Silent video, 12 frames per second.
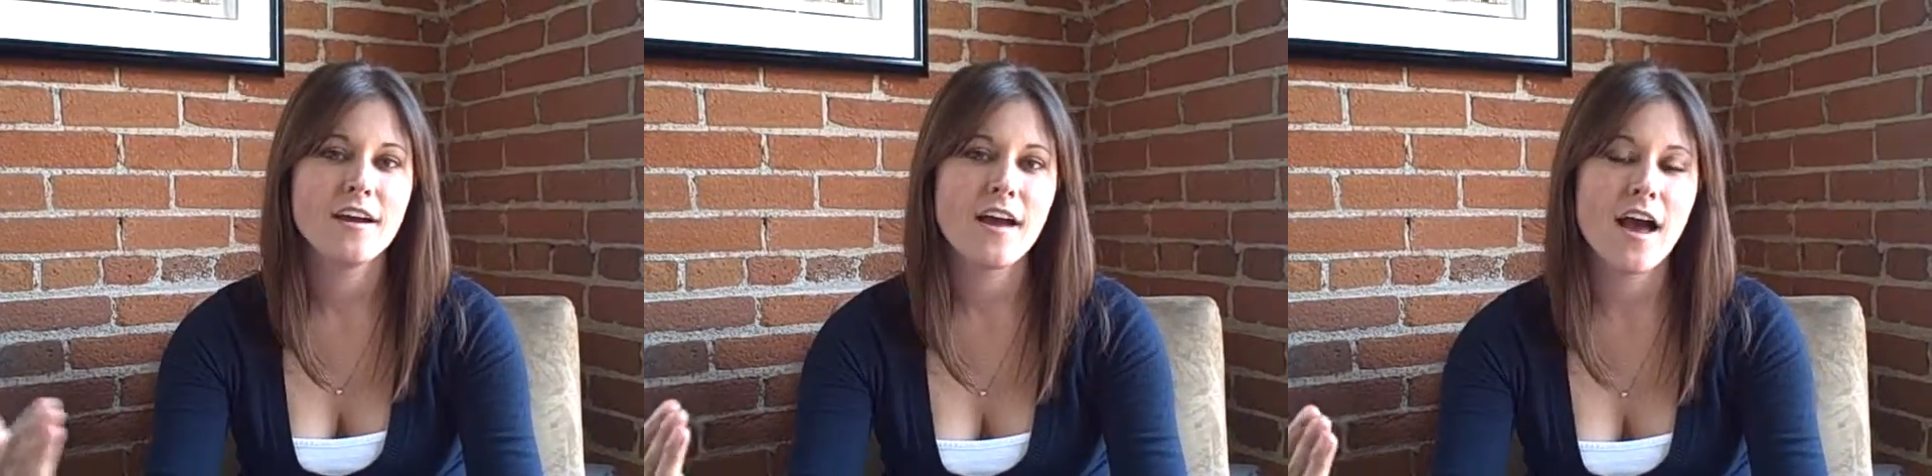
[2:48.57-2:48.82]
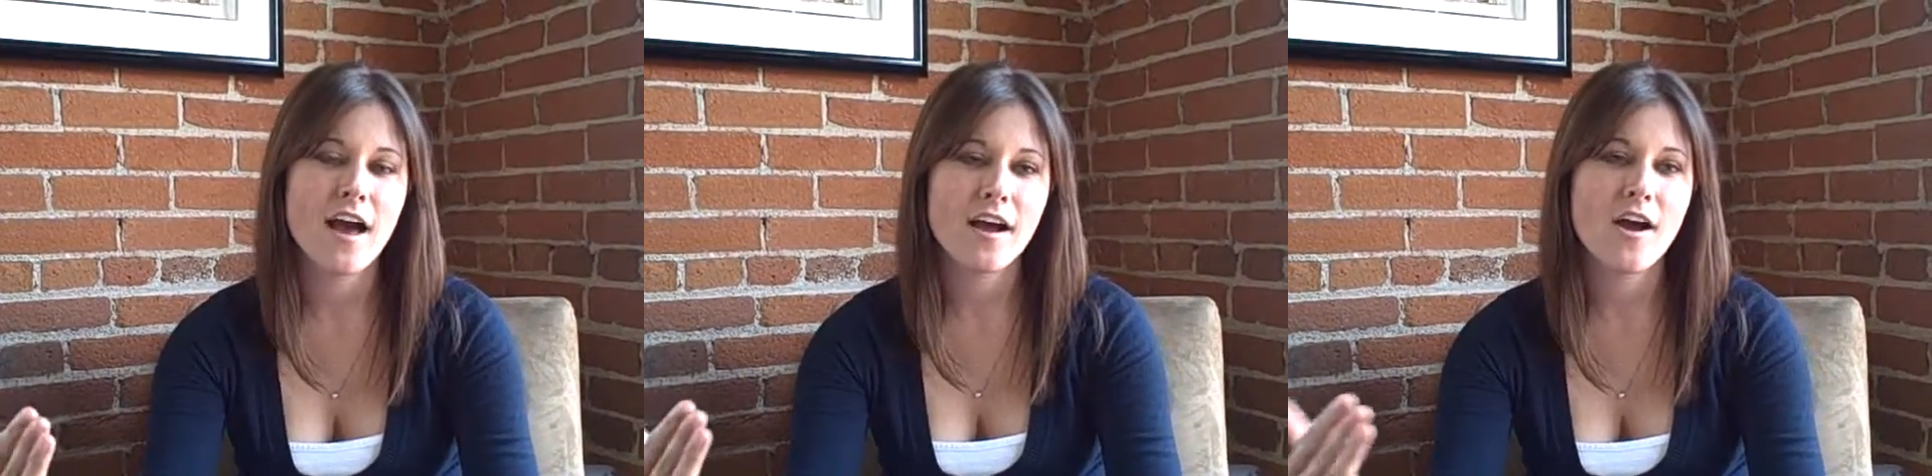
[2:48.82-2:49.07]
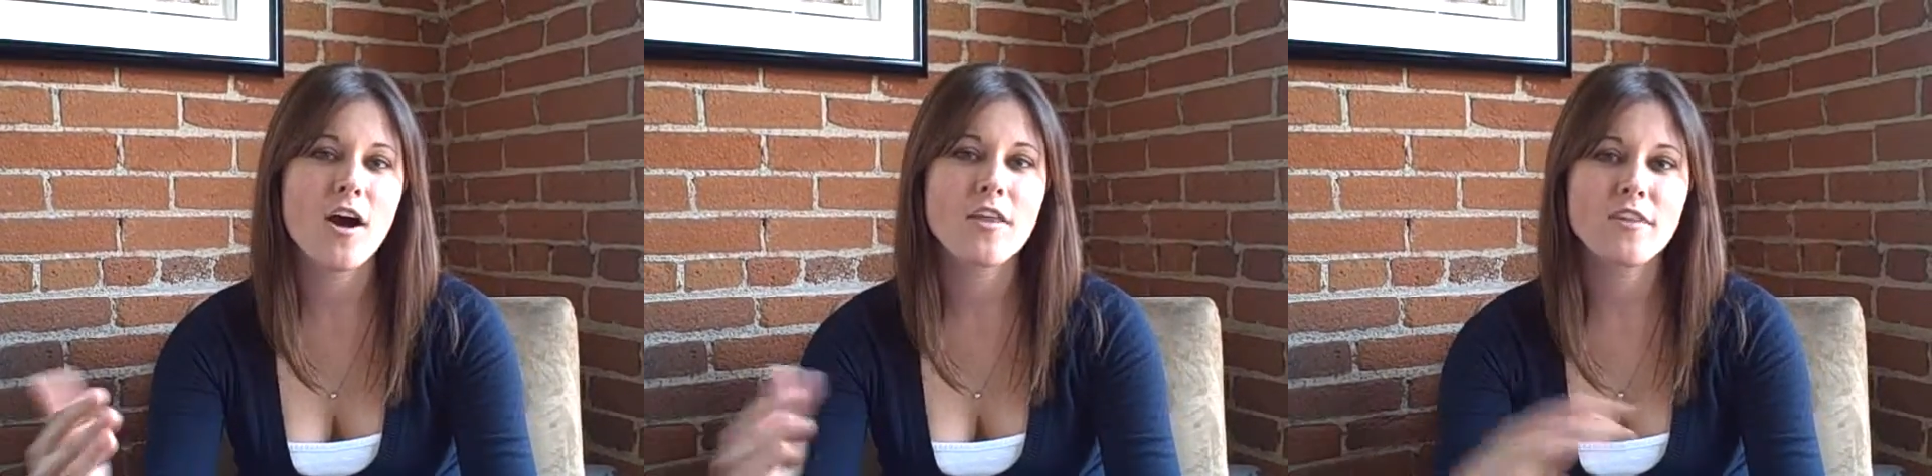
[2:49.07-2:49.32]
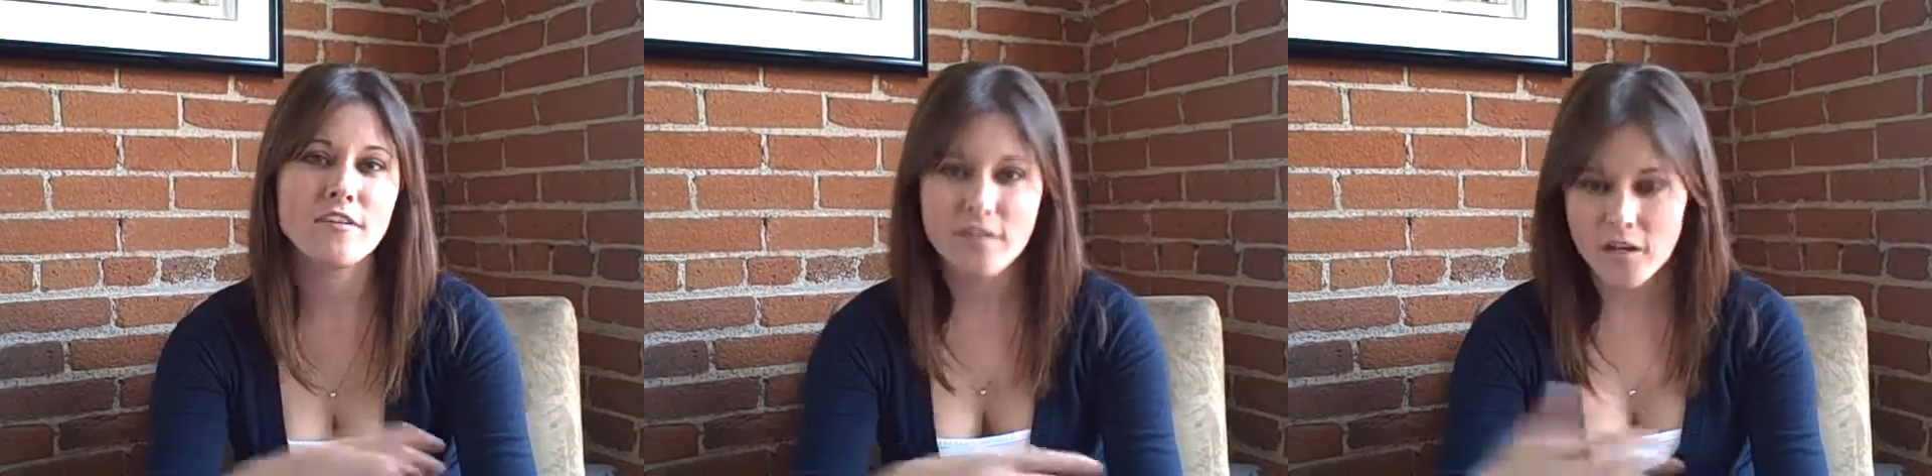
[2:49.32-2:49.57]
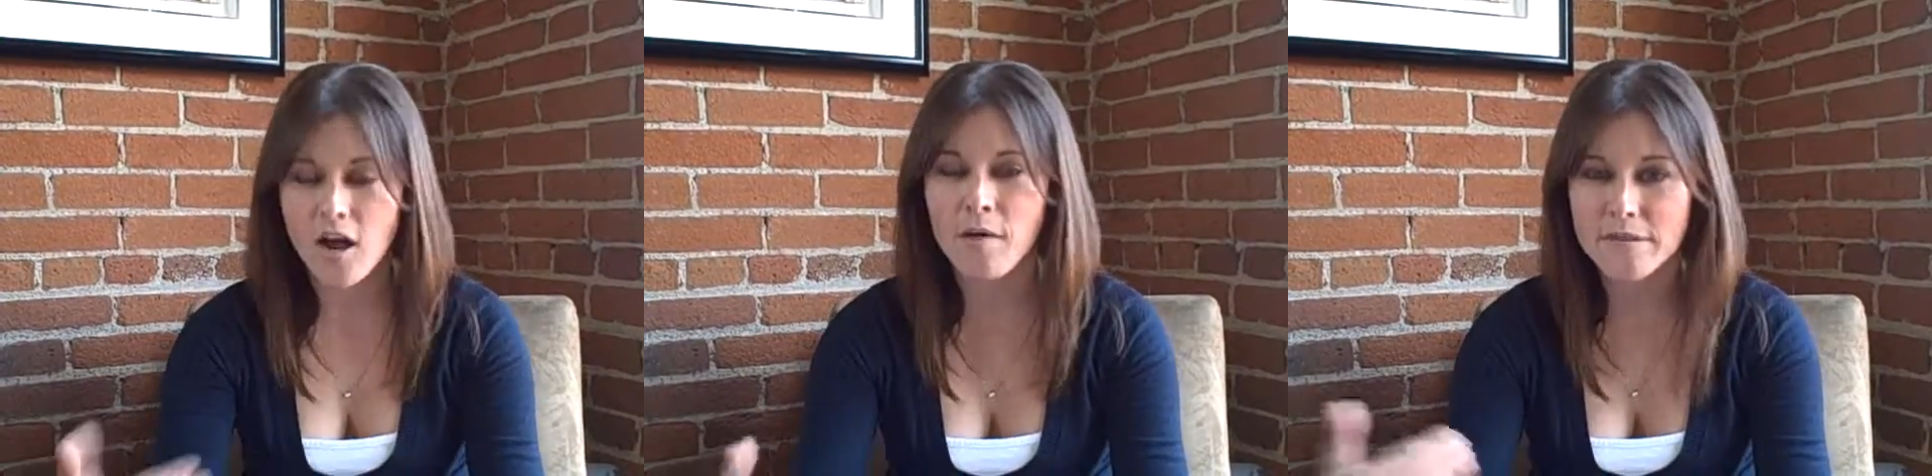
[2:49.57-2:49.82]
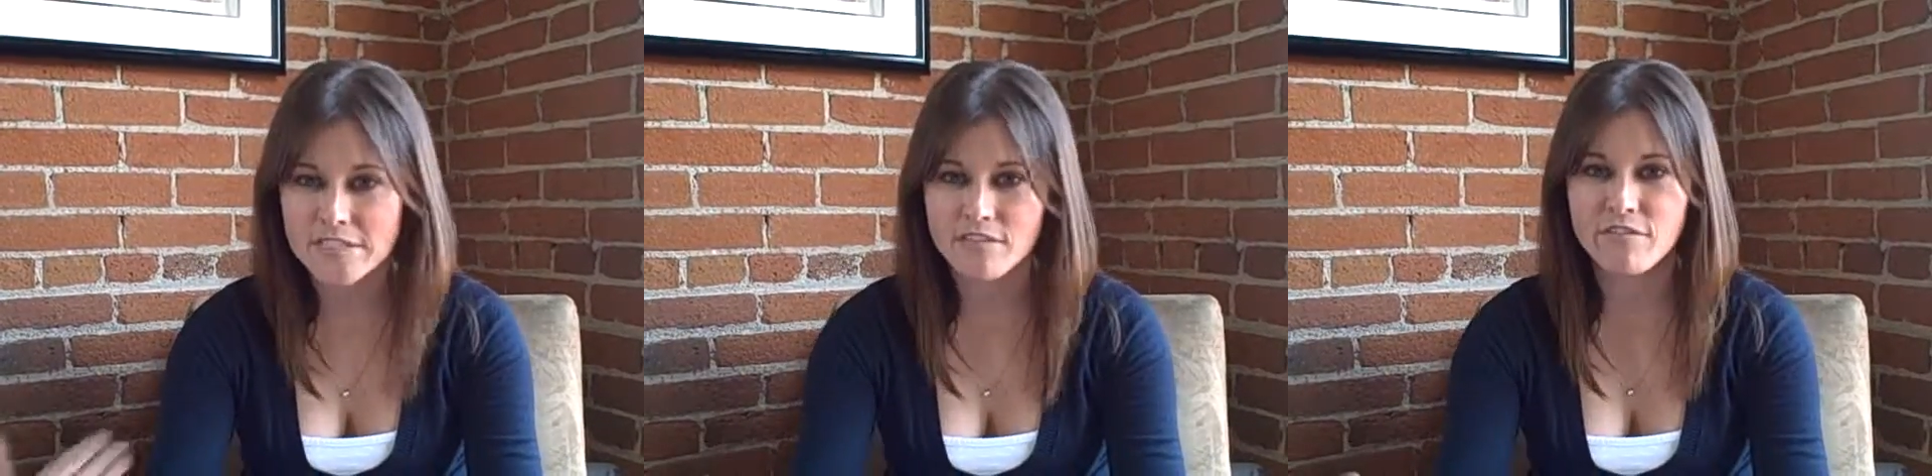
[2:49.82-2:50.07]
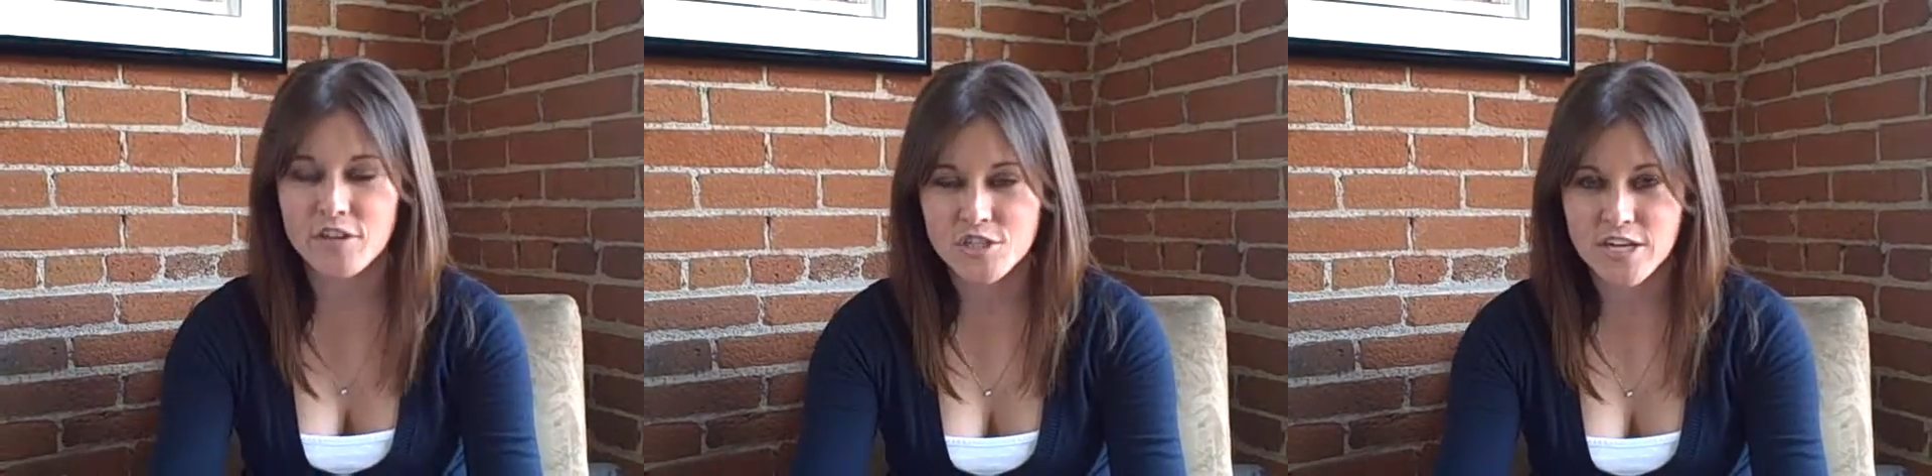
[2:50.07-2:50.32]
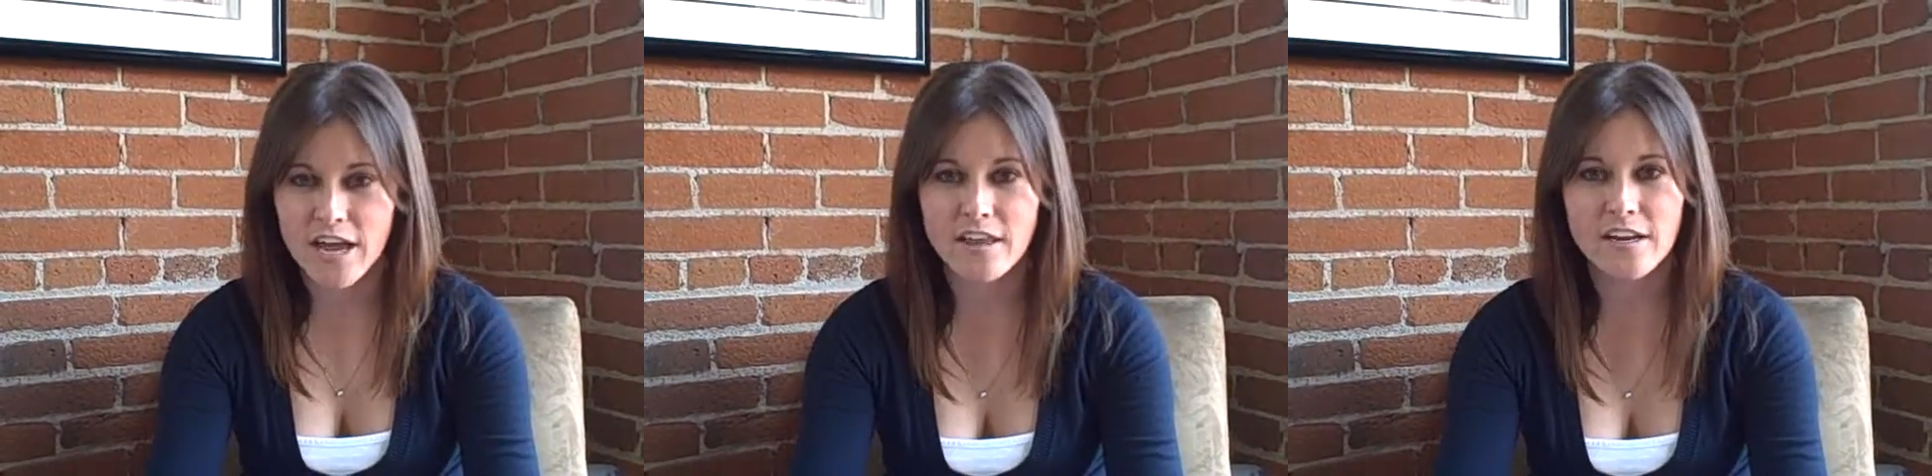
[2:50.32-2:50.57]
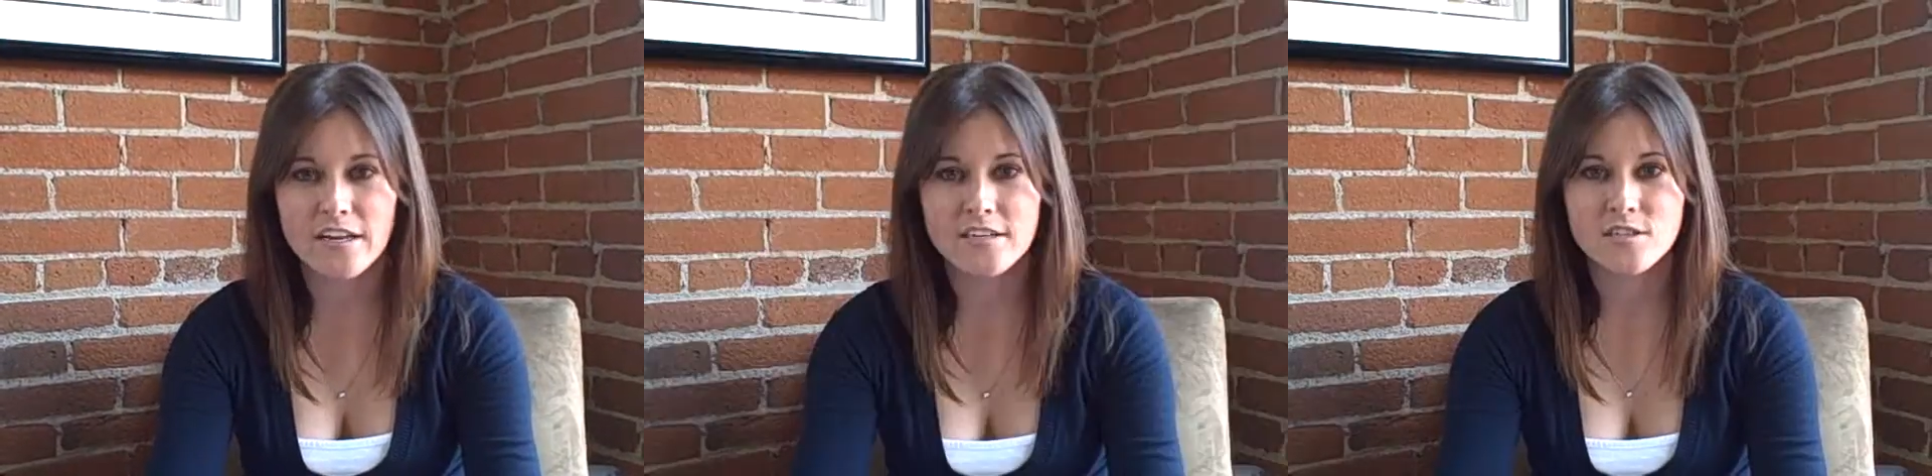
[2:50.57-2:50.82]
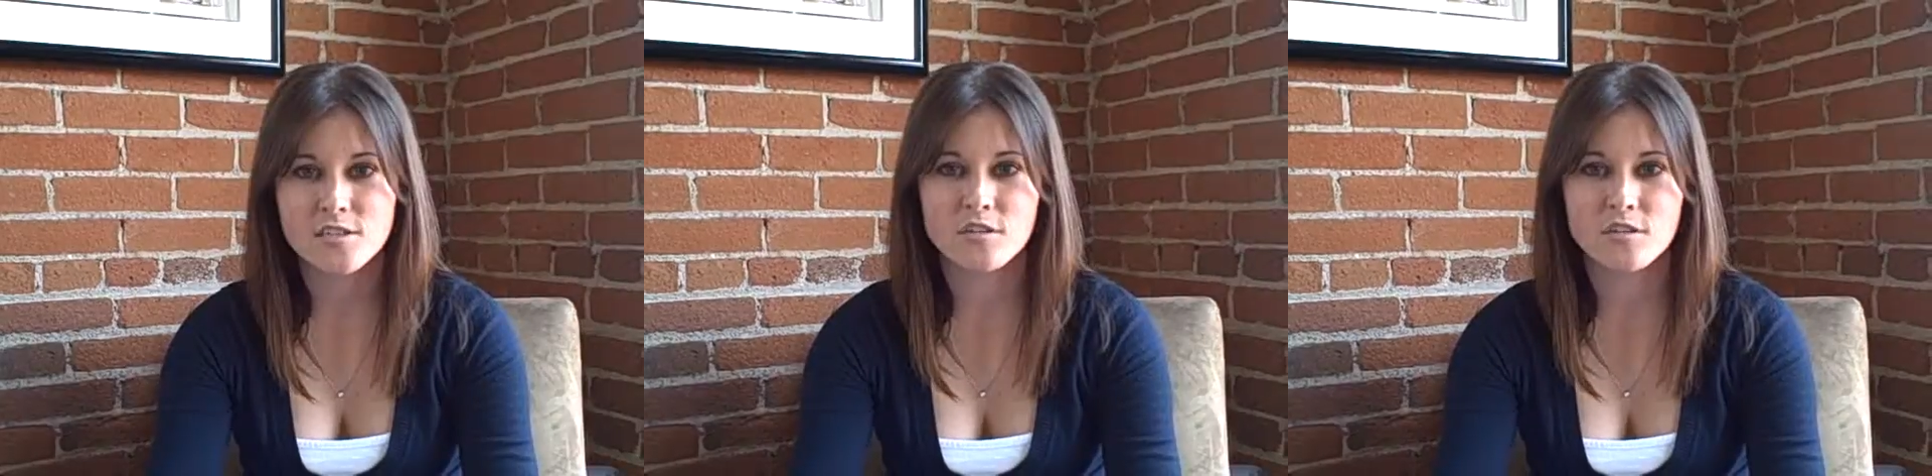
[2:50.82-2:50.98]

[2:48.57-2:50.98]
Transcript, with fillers: uh, co the commenting functionality